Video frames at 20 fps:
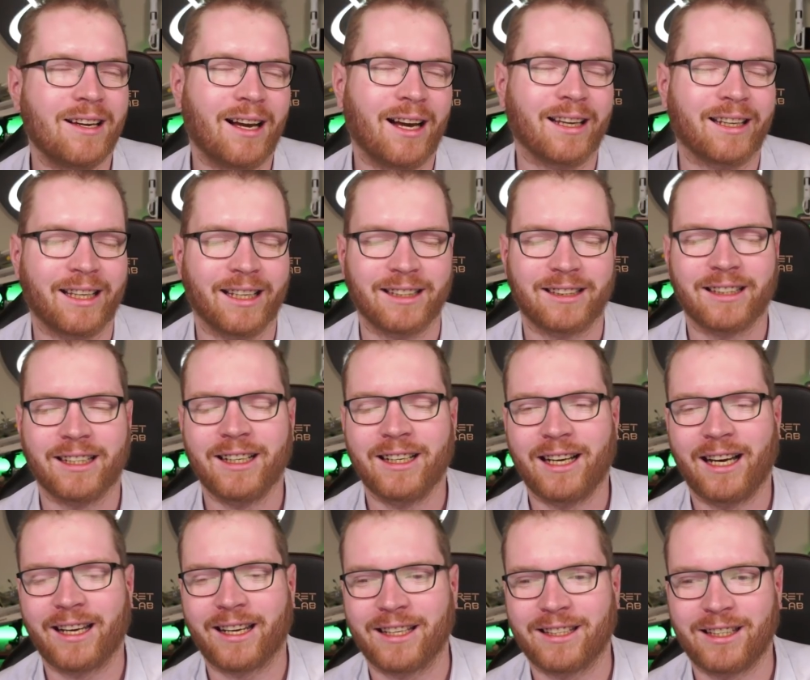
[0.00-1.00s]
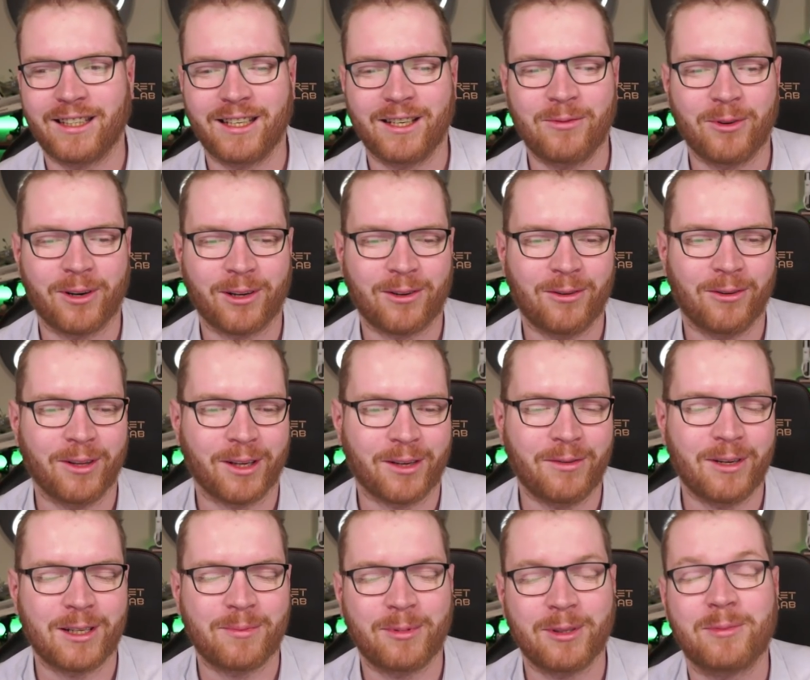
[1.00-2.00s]
I guess they didn't want to call it
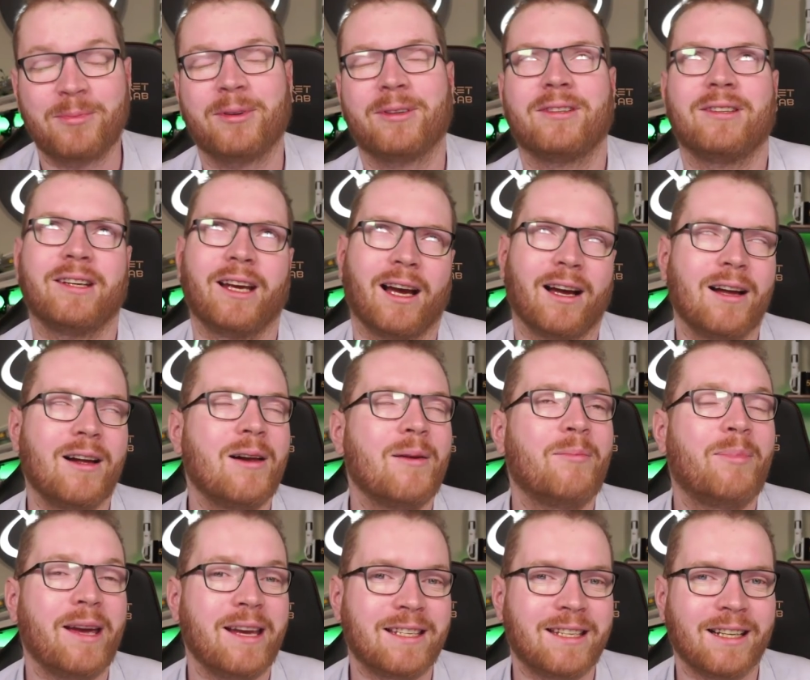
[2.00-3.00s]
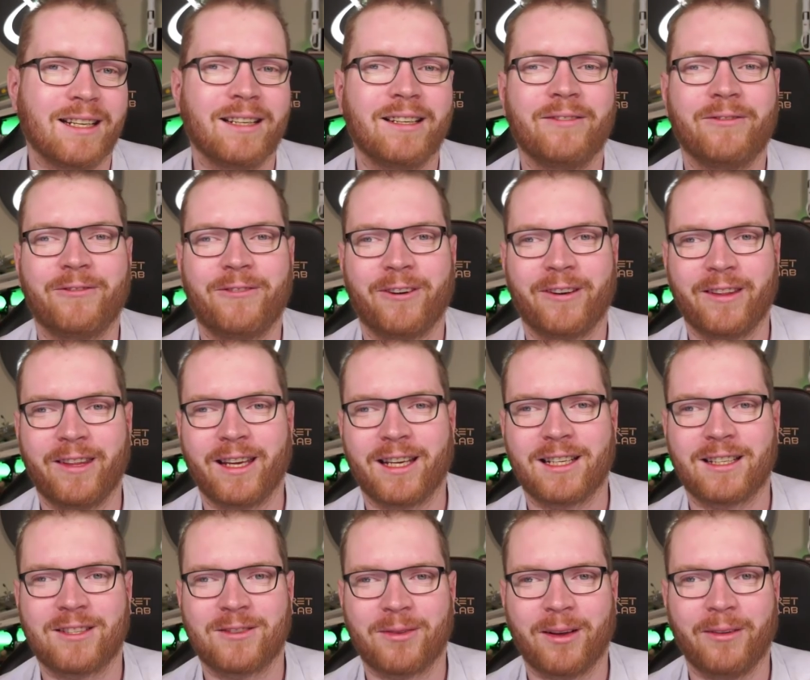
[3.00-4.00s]
Christmas, but yeah, basically for the
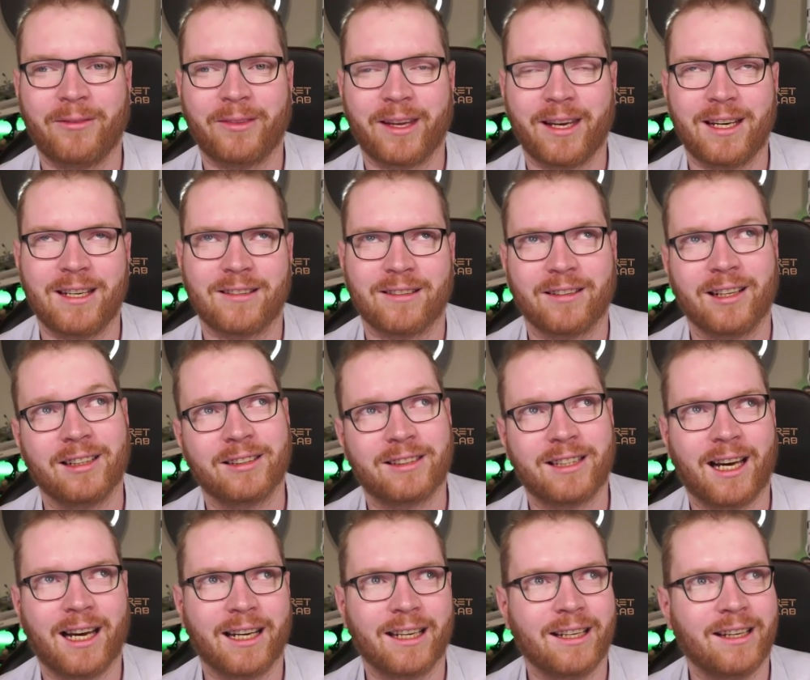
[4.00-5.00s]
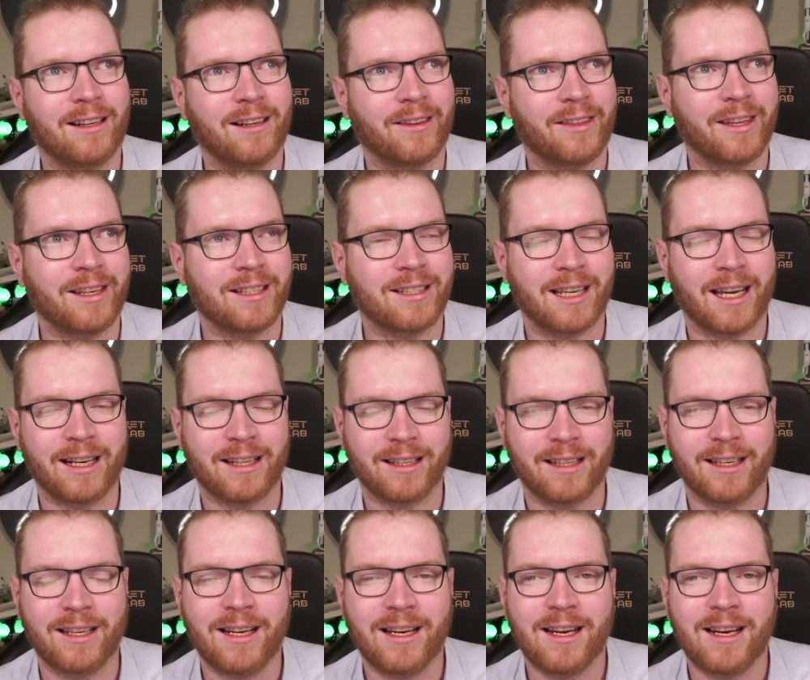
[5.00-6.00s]
next 12 days, or starting I think
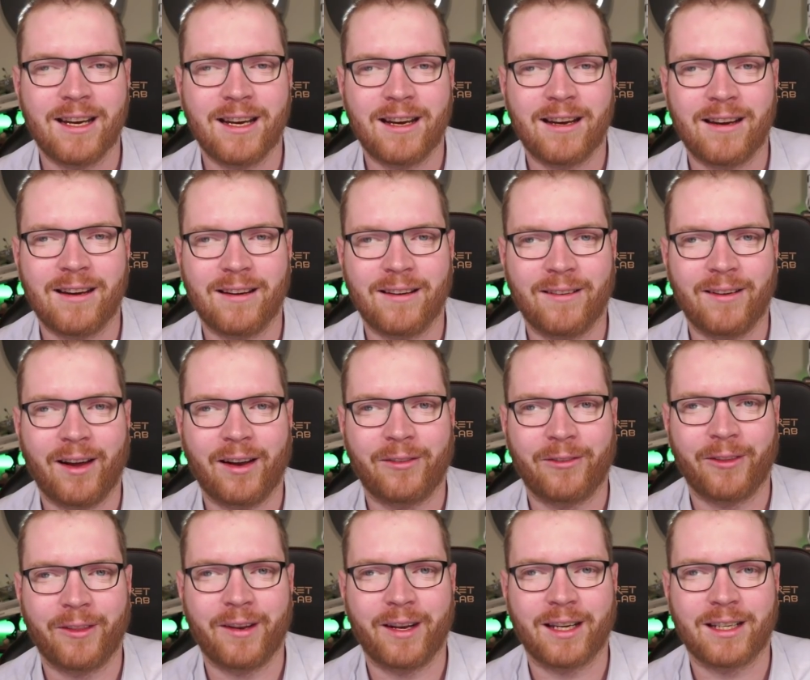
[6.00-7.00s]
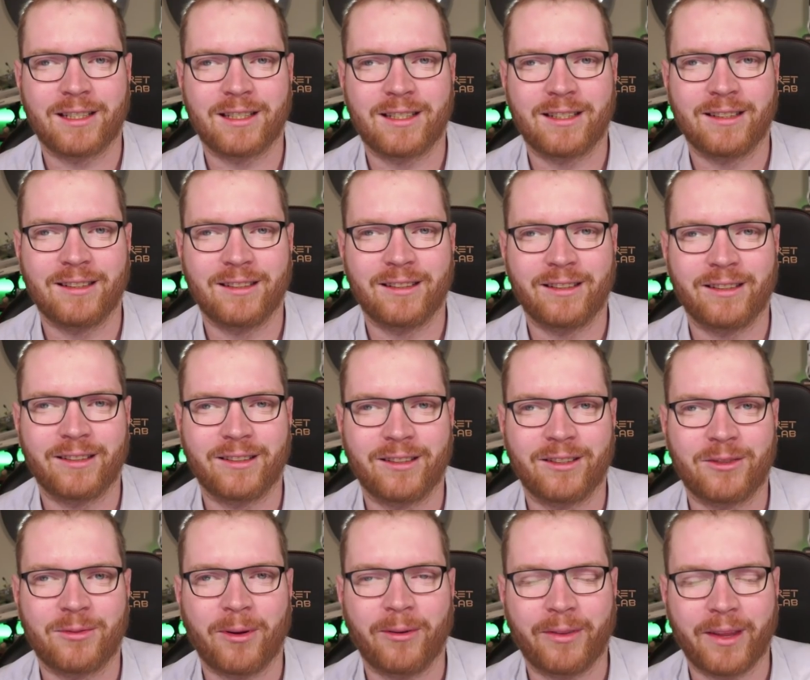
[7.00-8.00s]
Saturday, and for the next
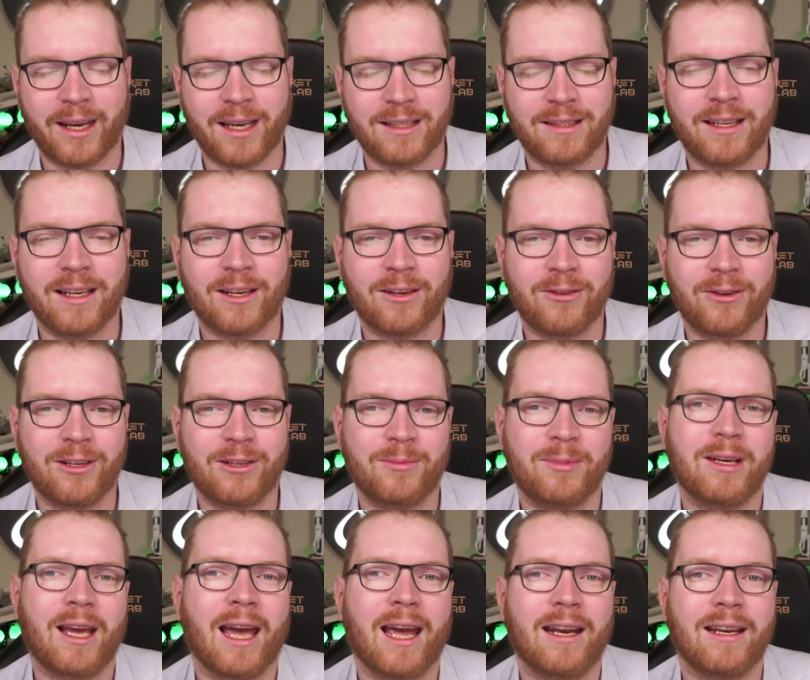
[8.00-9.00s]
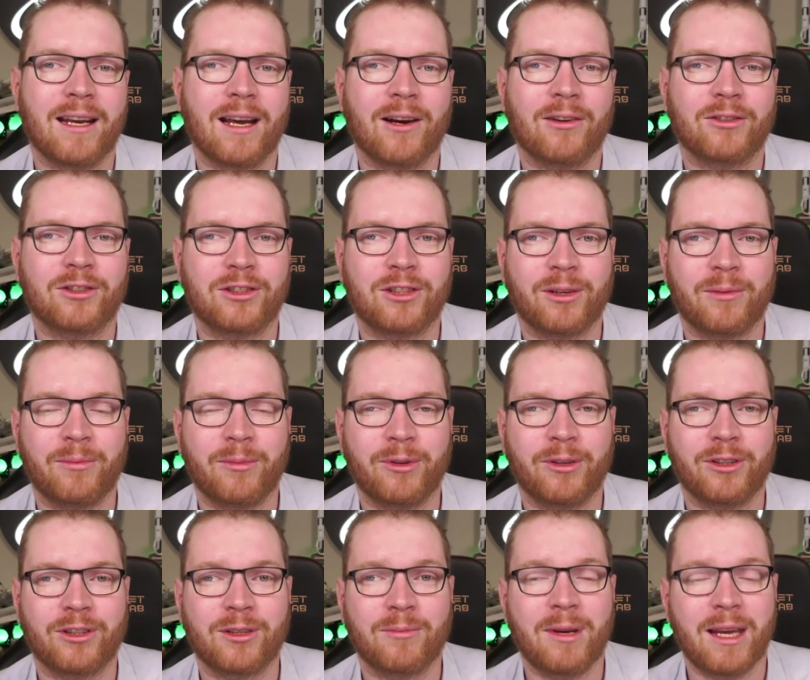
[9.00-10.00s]
12 days, they're going to be handing out some
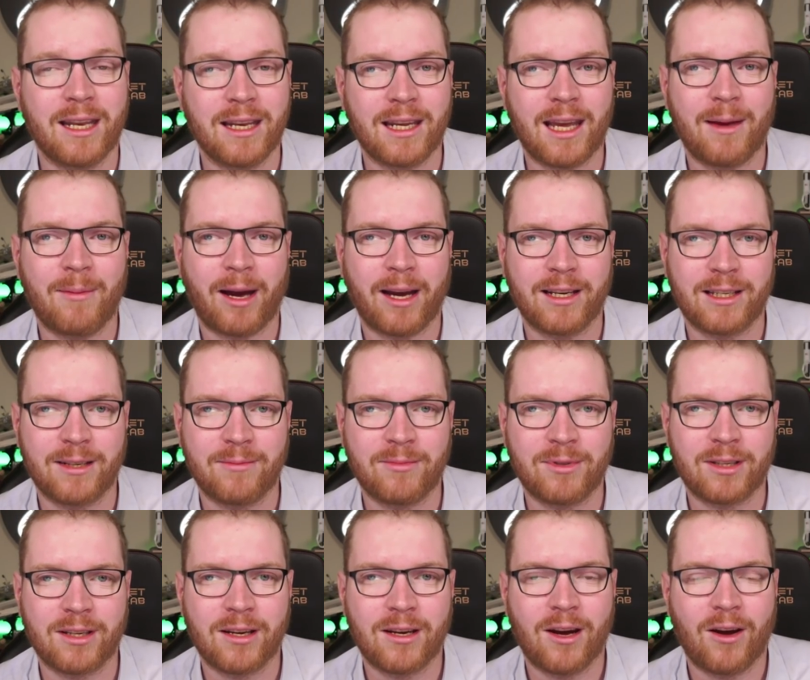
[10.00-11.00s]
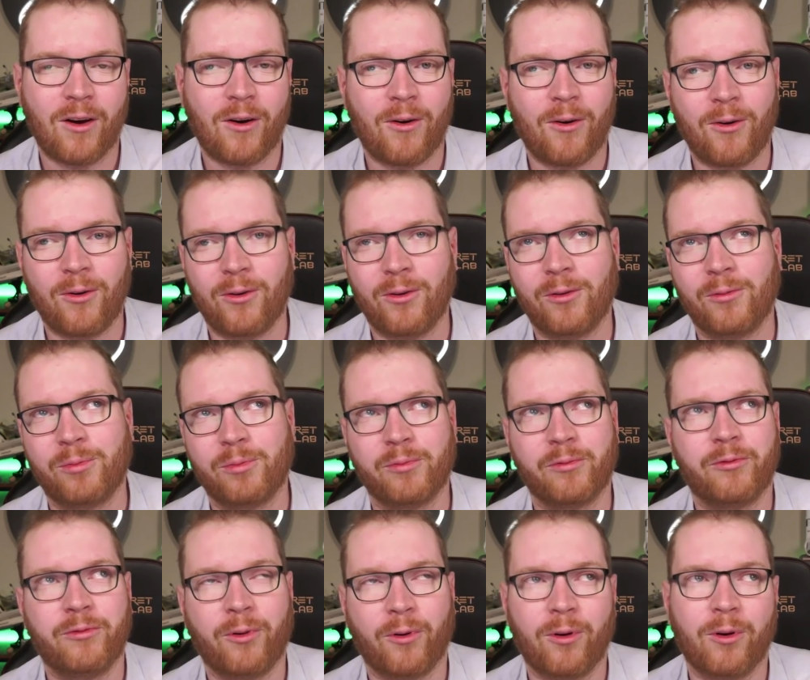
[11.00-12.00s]
in-game items or
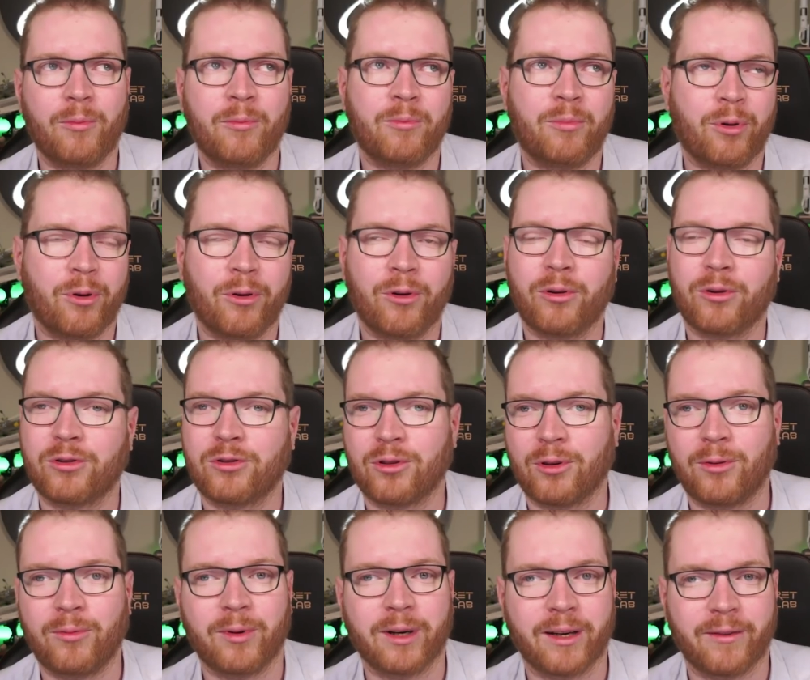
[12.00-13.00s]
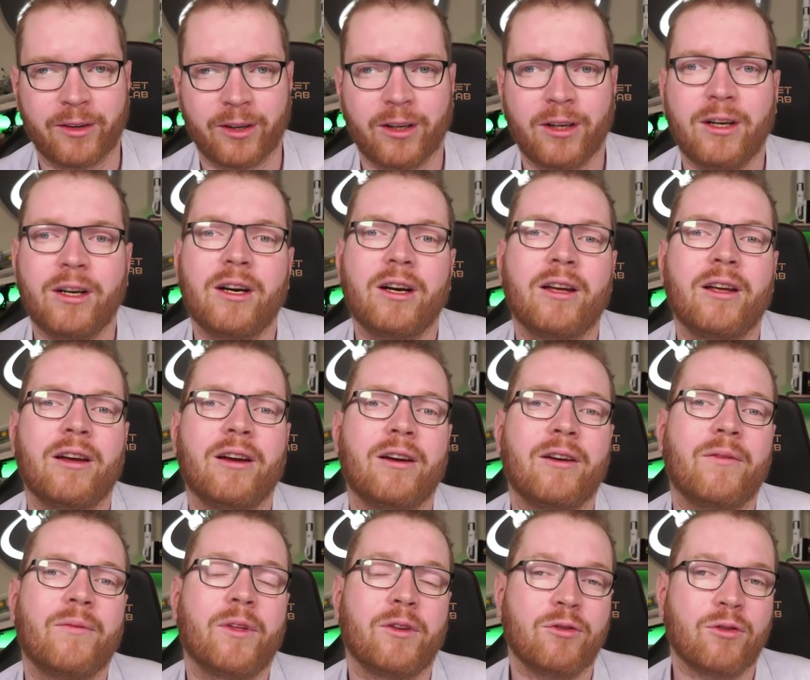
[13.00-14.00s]
forum perks or whatever
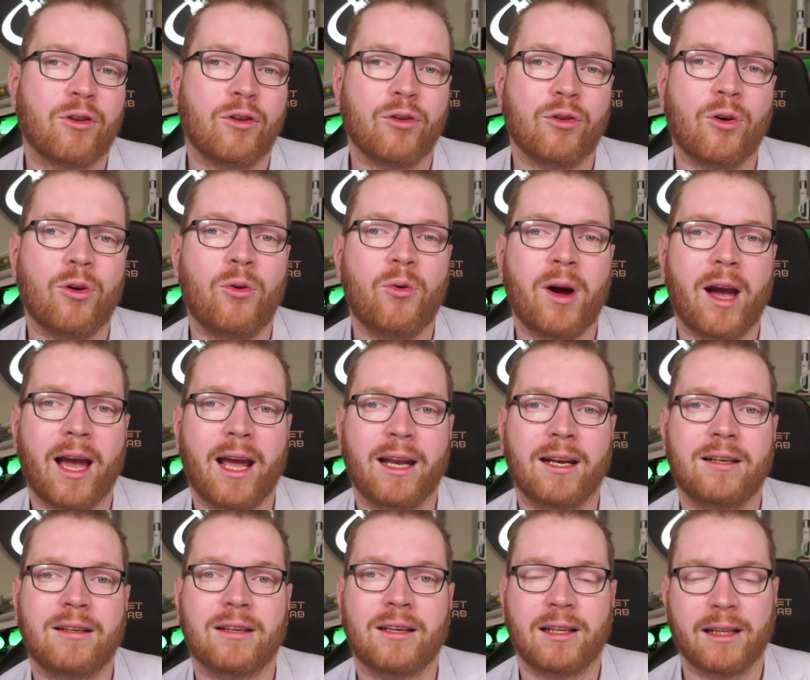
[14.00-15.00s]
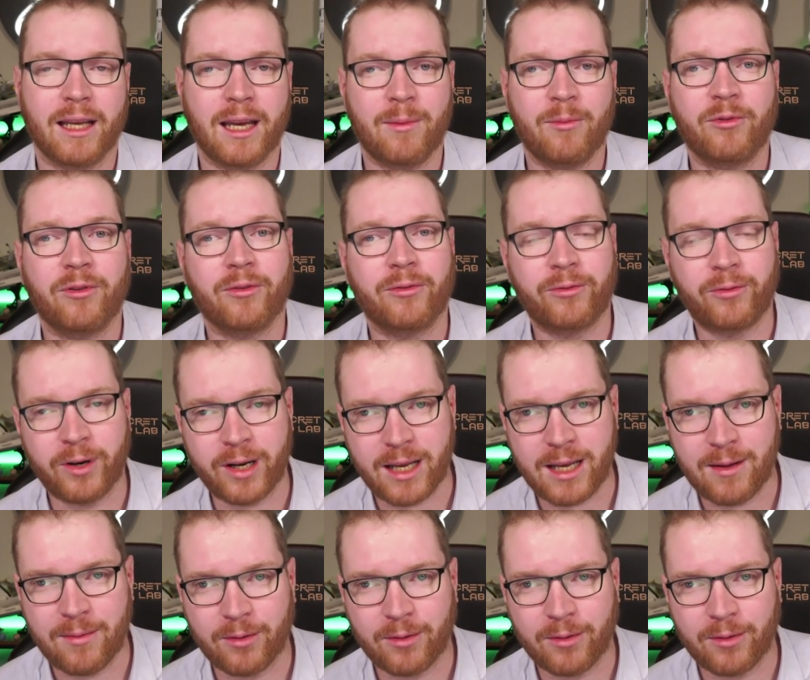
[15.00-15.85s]
that you can go and claim for free.